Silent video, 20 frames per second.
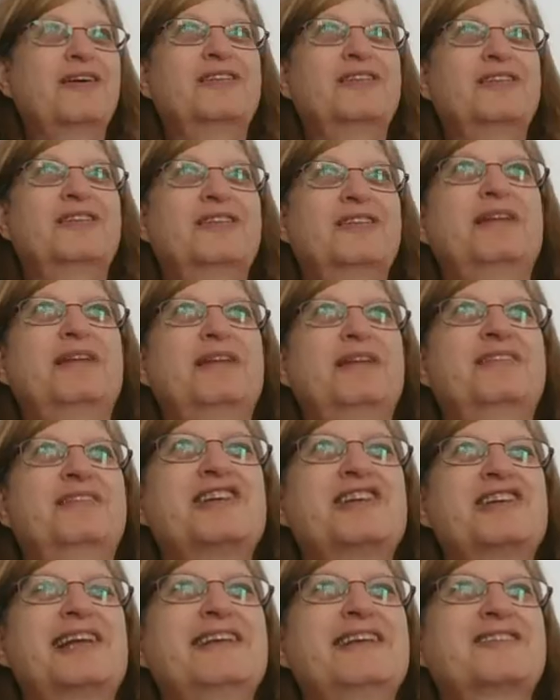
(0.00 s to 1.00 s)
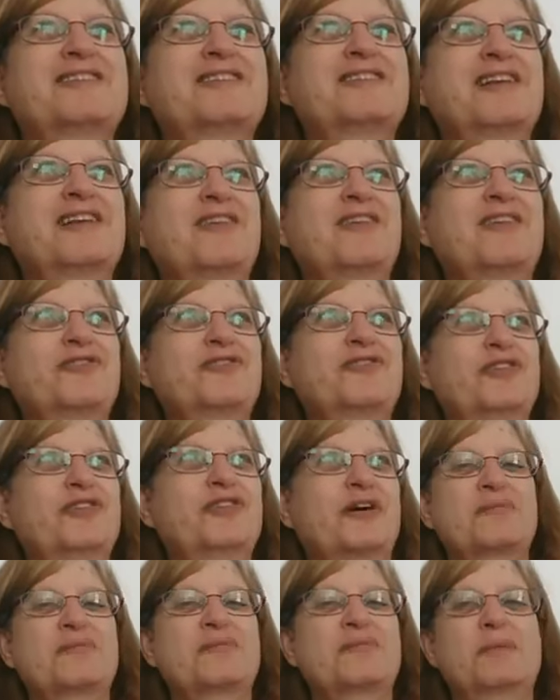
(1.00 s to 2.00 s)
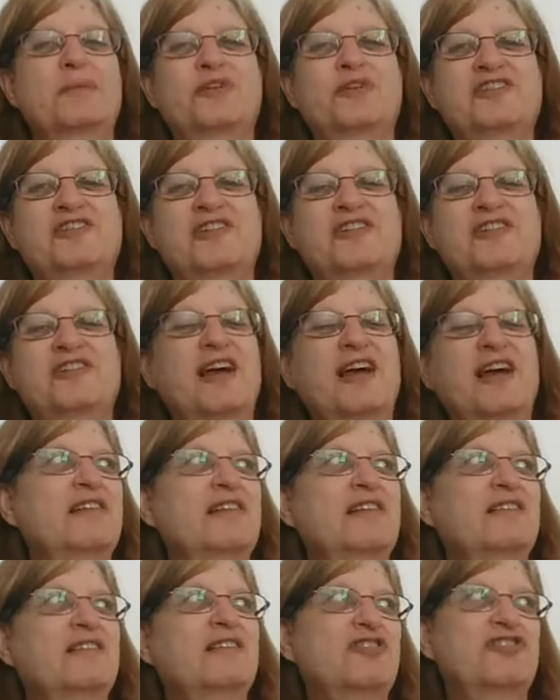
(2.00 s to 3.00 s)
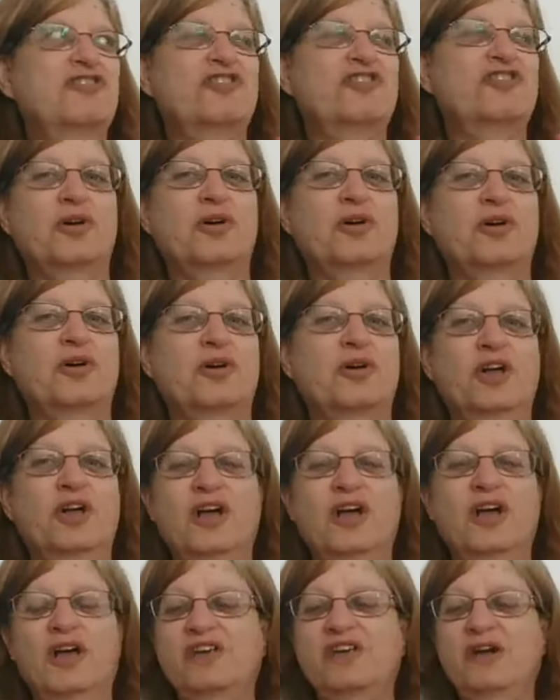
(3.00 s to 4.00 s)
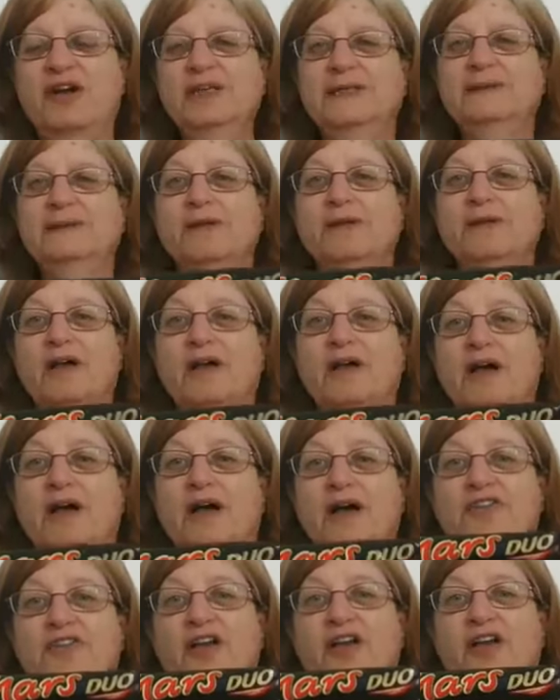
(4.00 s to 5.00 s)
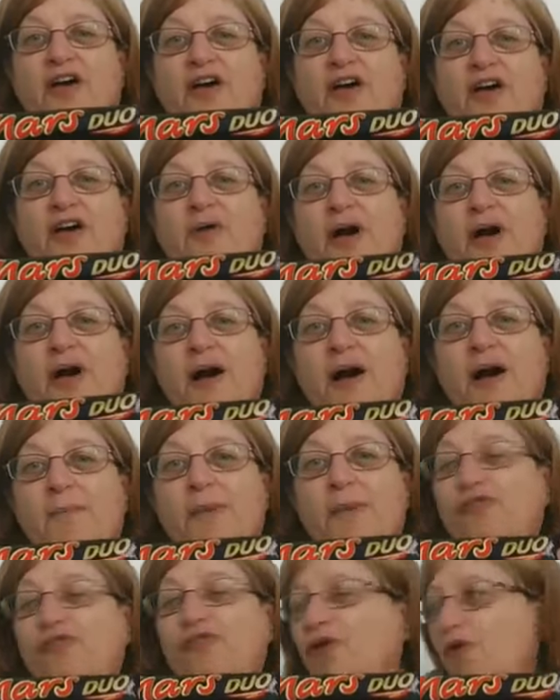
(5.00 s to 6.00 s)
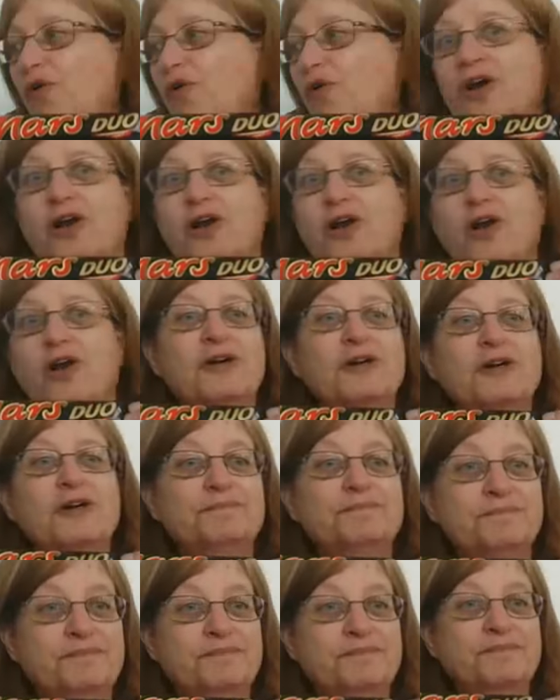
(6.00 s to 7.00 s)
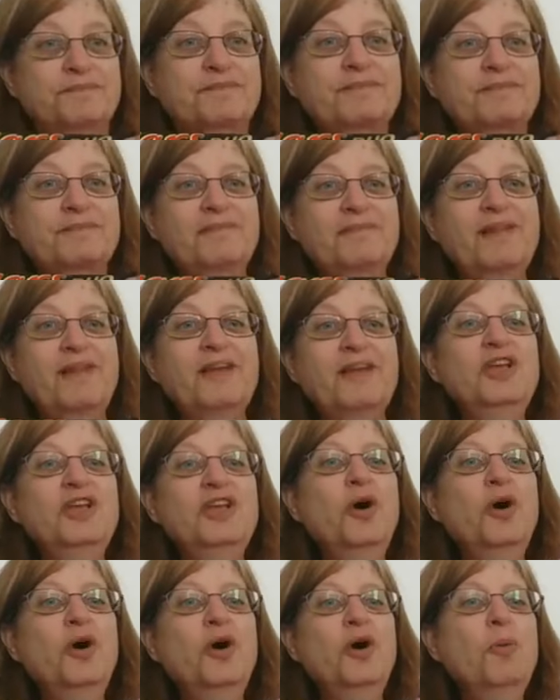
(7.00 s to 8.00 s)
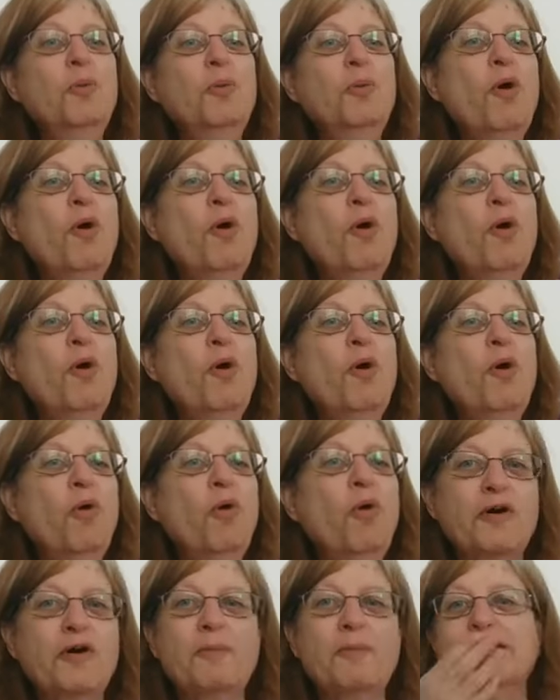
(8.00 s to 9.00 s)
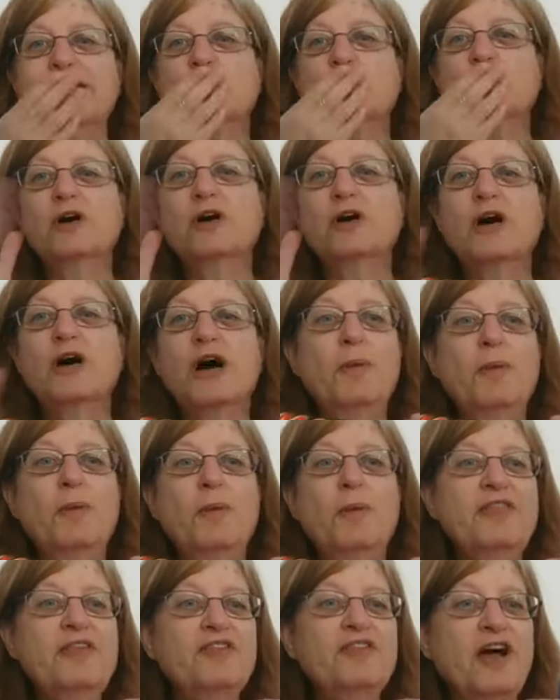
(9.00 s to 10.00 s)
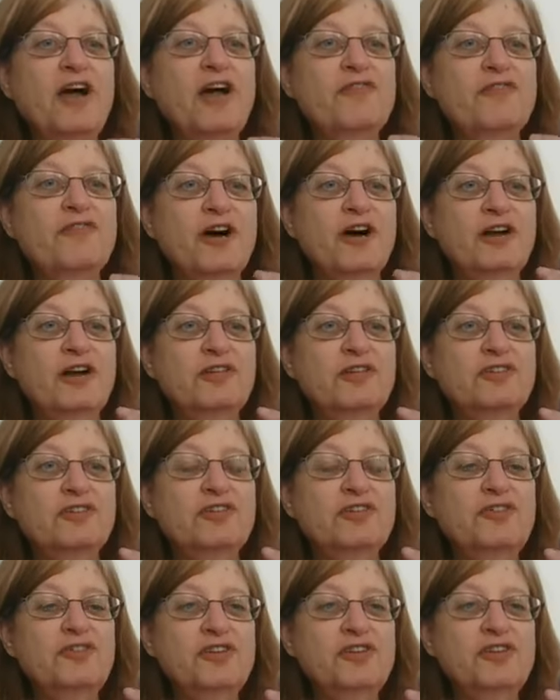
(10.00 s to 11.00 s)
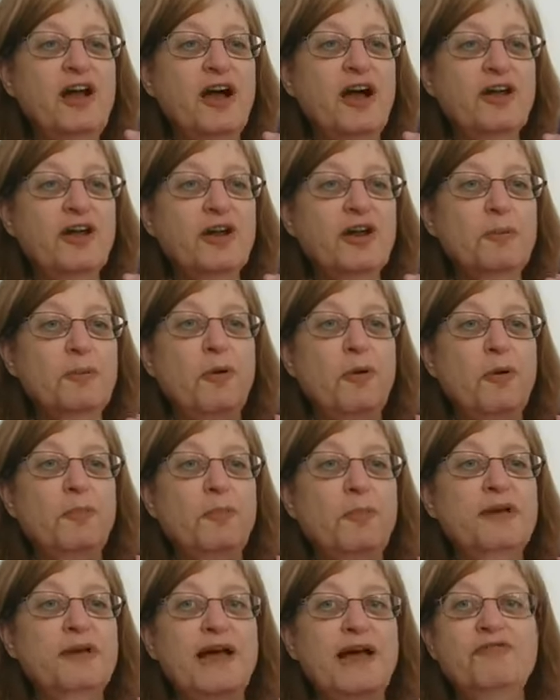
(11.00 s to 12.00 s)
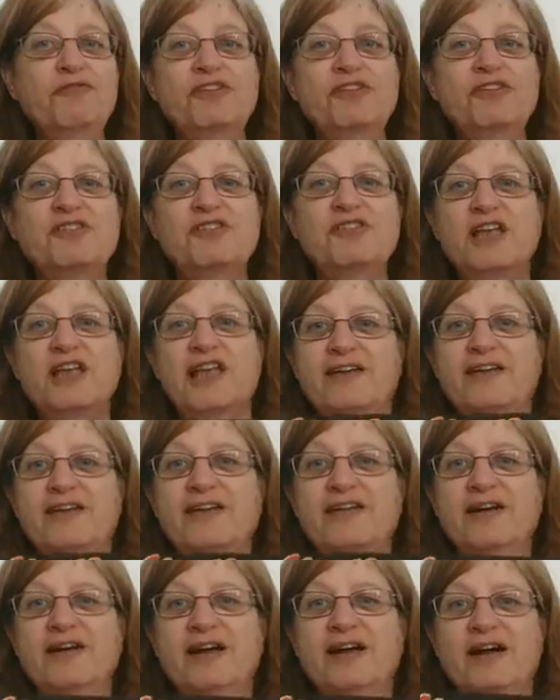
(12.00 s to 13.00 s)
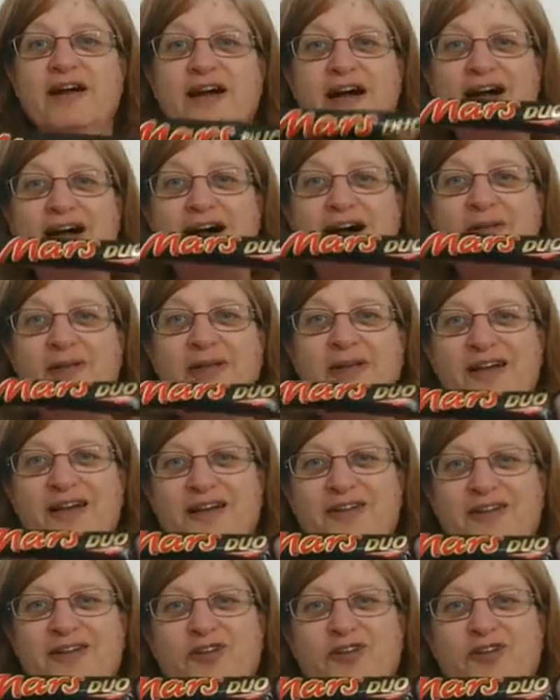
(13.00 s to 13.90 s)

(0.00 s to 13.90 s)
so I mean, it's chilies because the last few times I've been putting and it's just too hot. So, so um, at four o'clock, you're more than welcome, Holly. And when this is over, Susan and I are going to be popping down and visiting you because um,